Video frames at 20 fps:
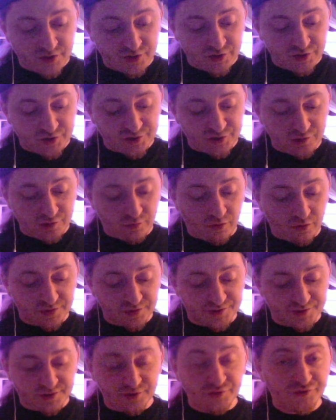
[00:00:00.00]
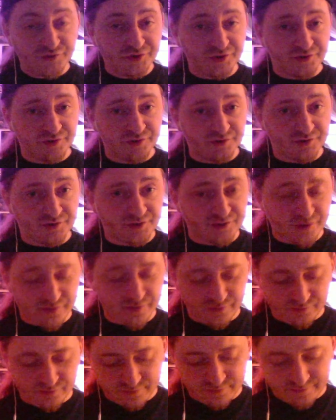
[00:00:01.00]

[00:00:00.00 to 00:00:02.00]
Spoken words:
She walked closer to the stone,